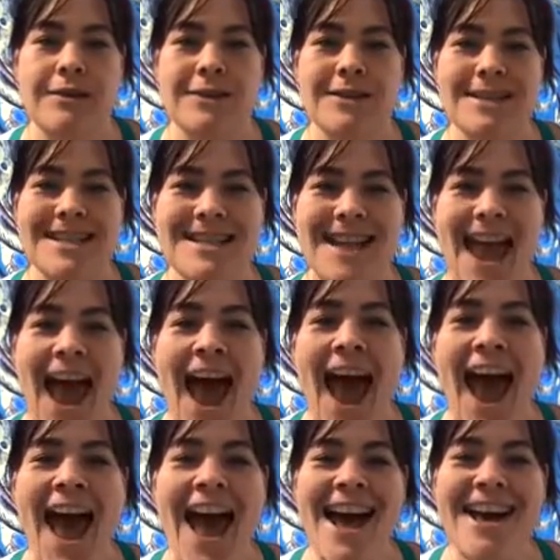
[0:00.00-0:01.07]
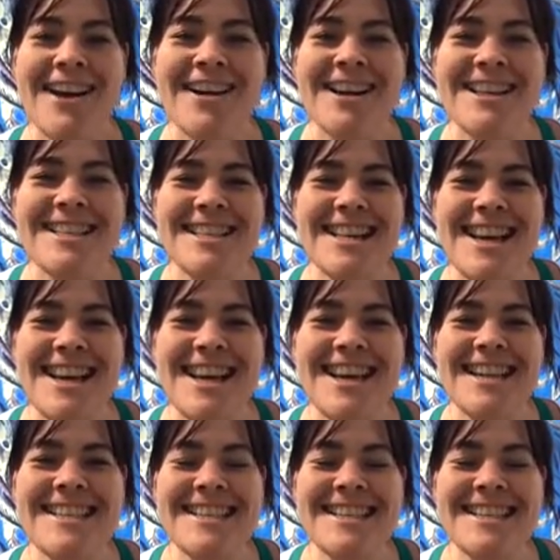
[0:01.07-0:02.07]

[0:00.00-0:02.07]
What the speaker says: difficulties. Hey, gorgeous.